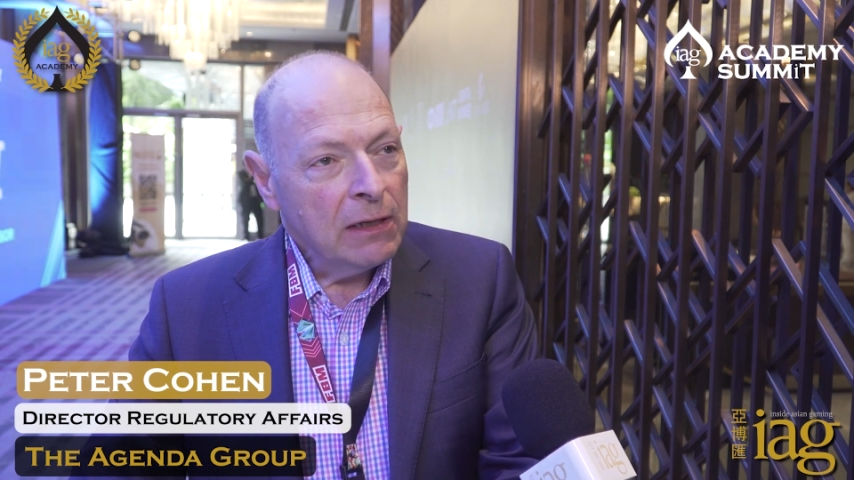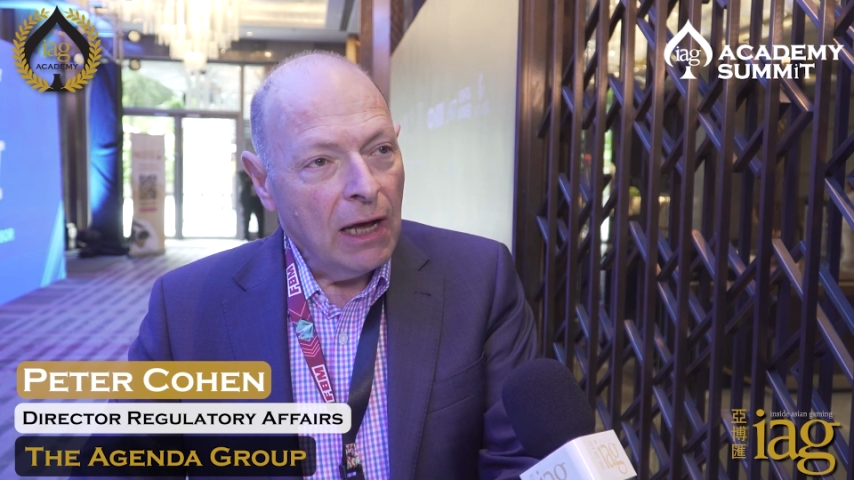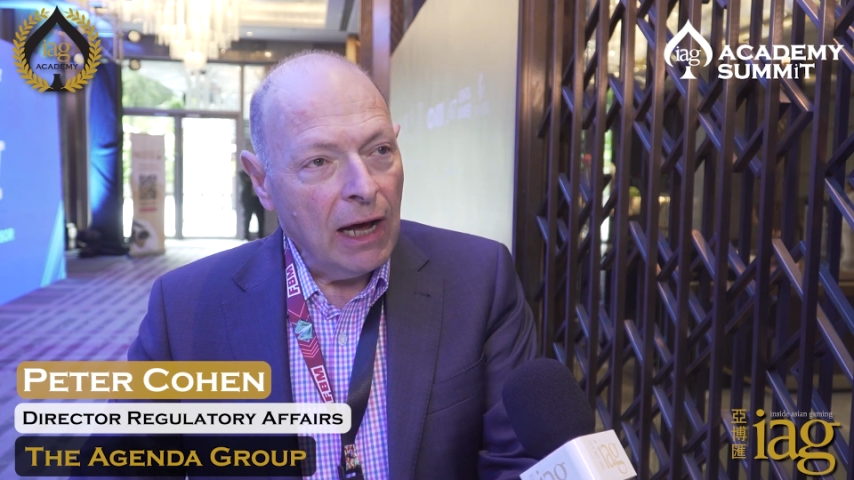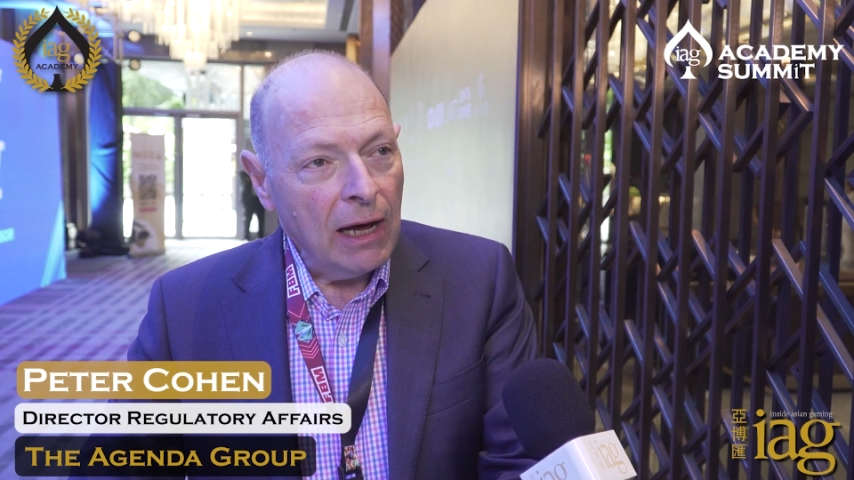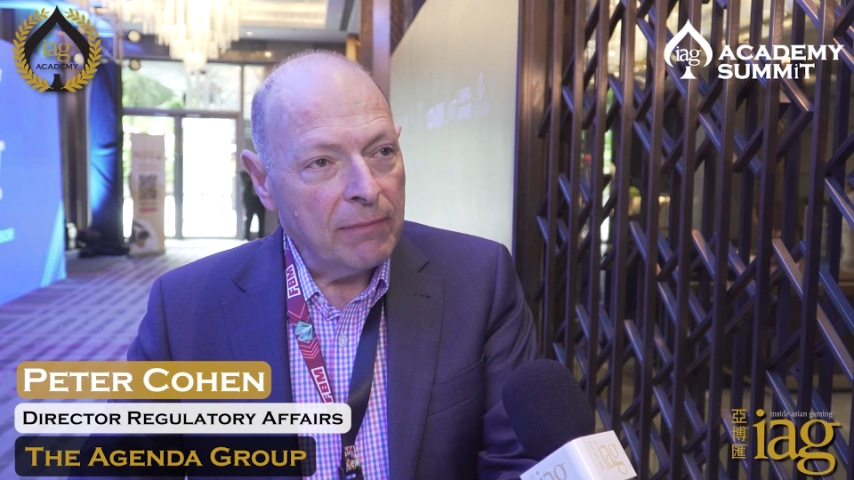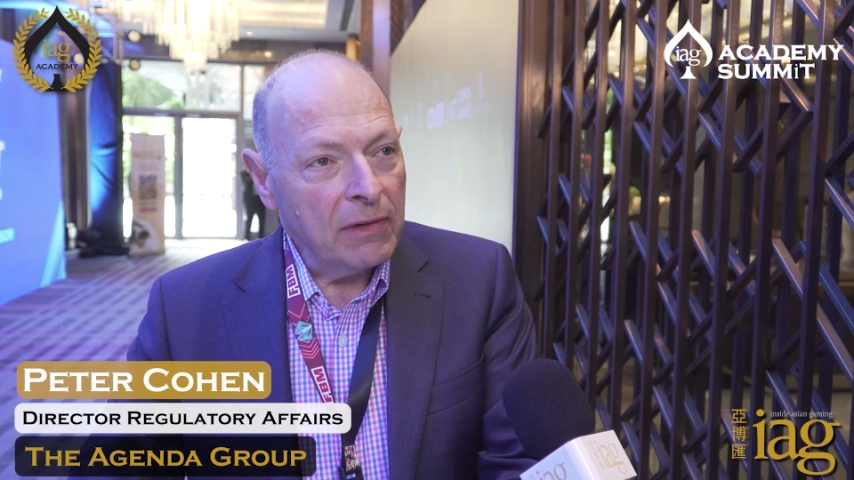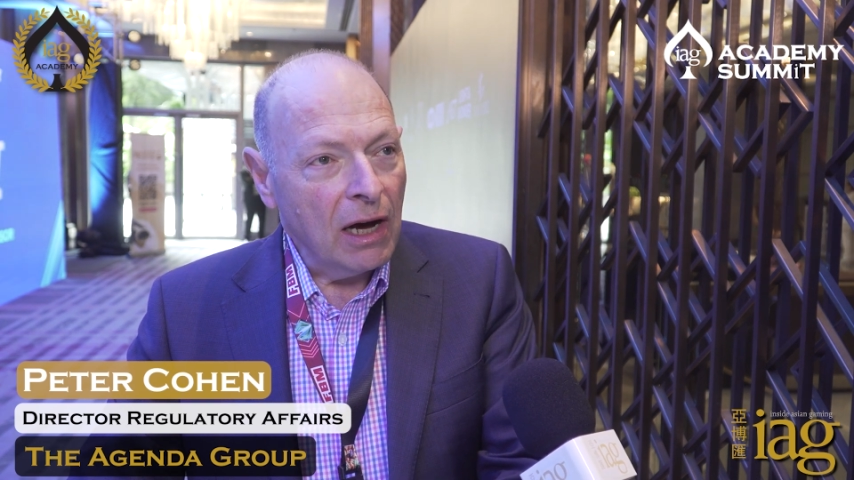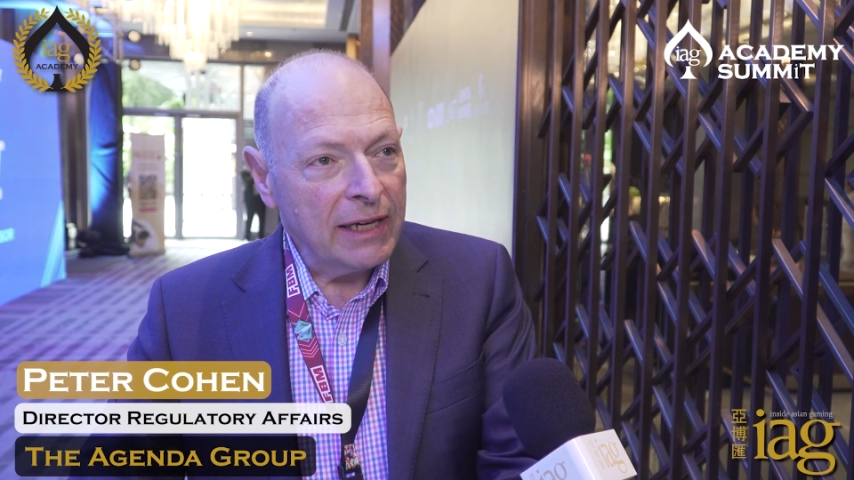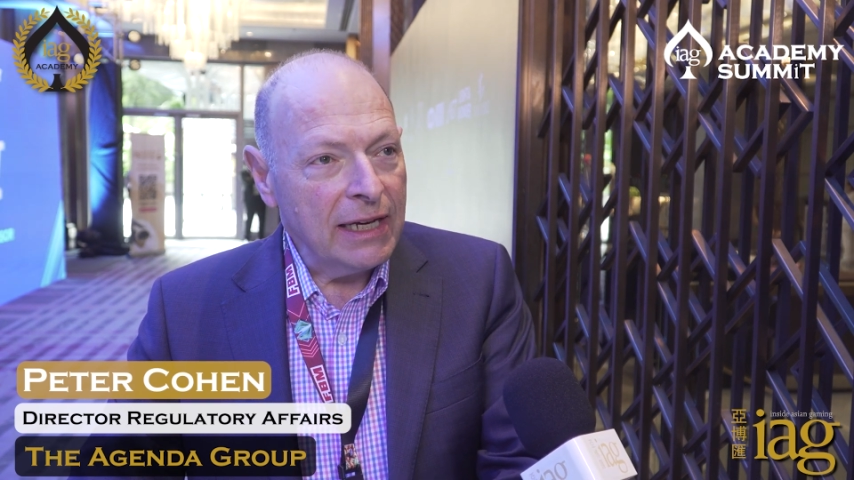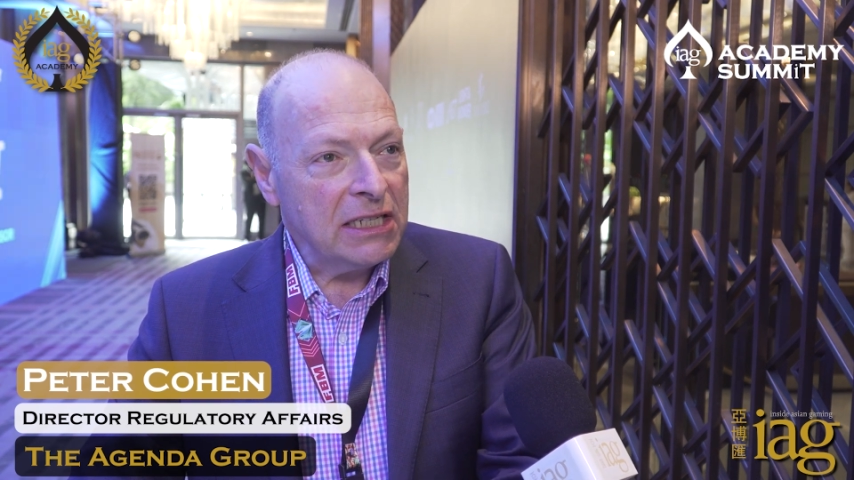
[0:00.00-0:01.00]

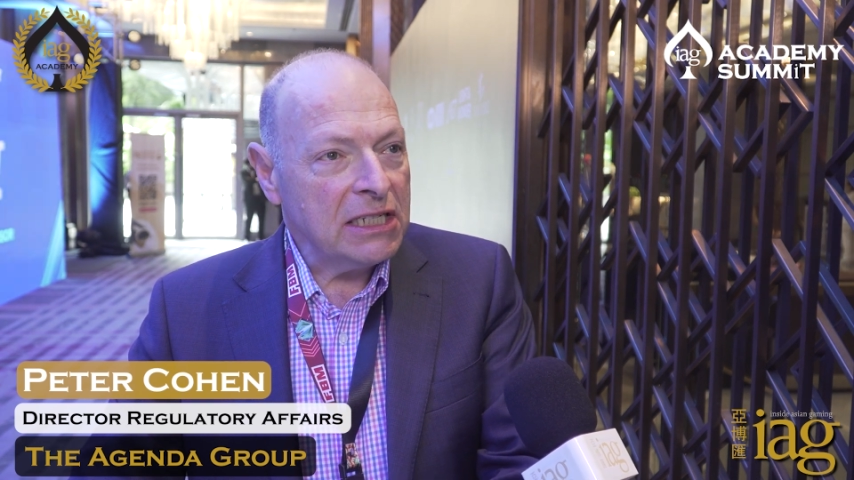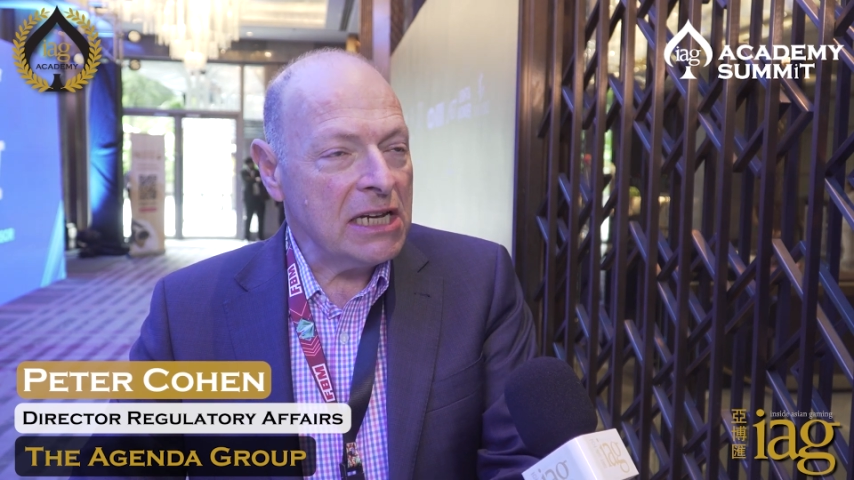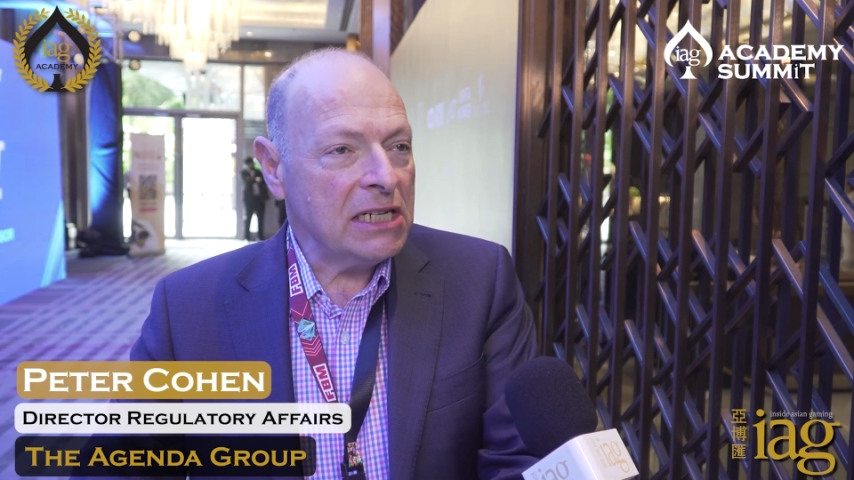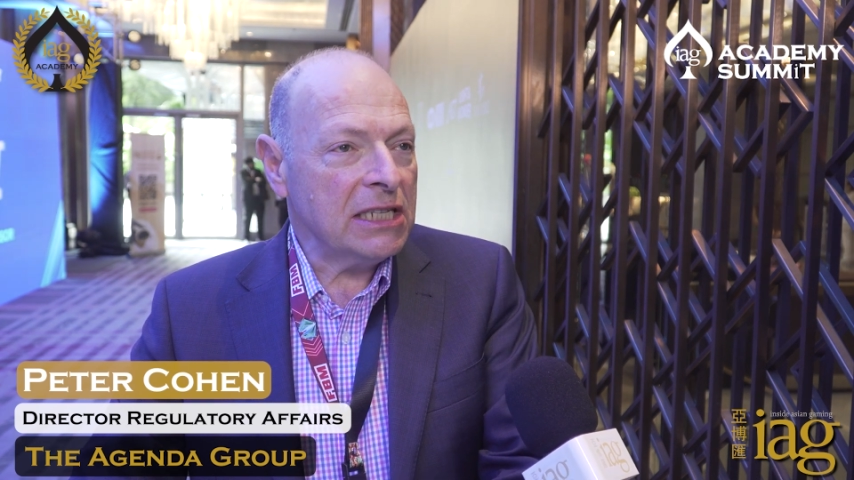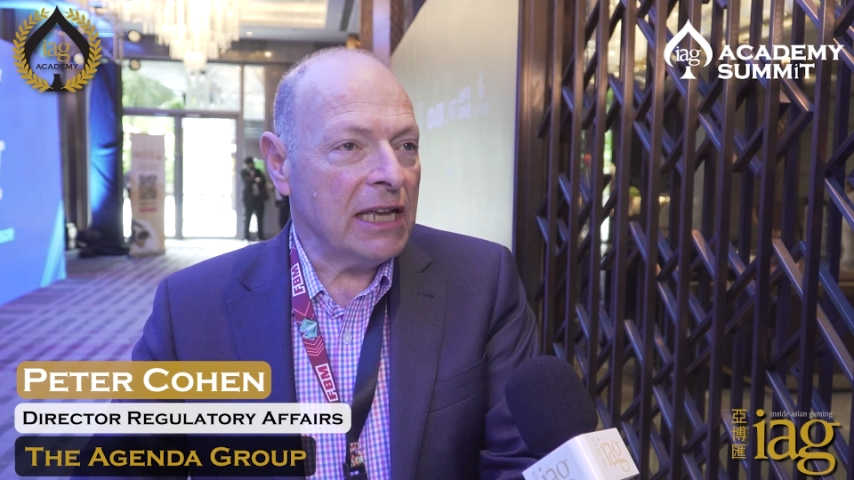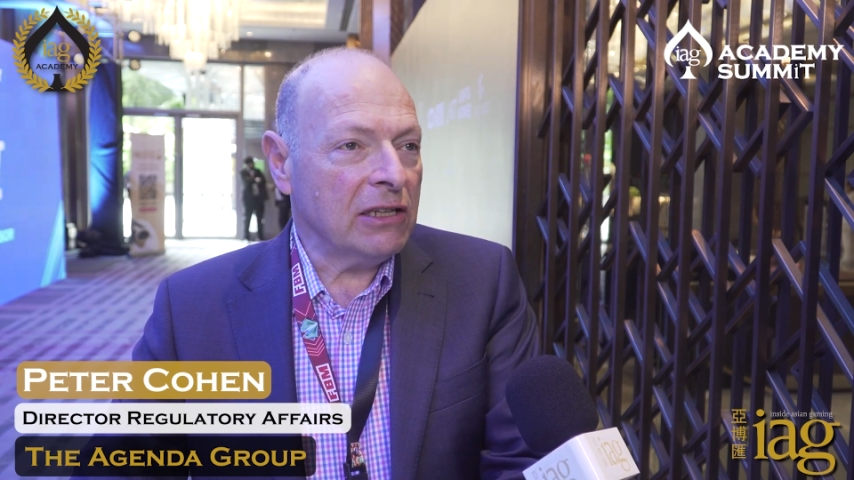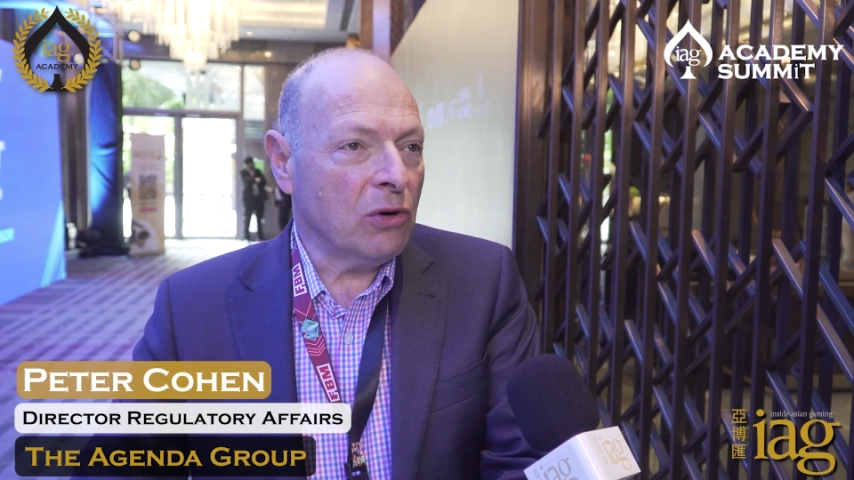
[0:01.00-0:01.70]
I get a sense that